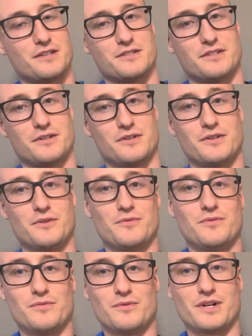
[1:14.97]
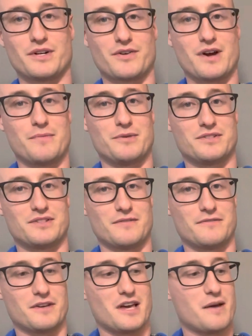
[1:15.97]
So you want to grab yourself
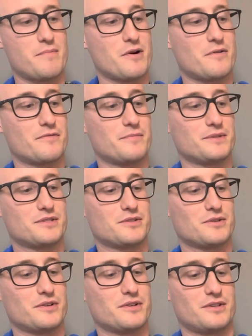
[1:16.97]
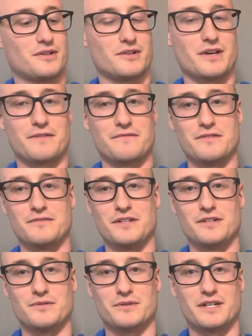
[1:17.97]
a capo from the store. They're like
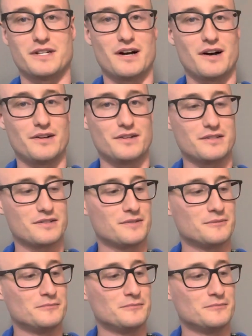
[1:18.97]
$15, $20.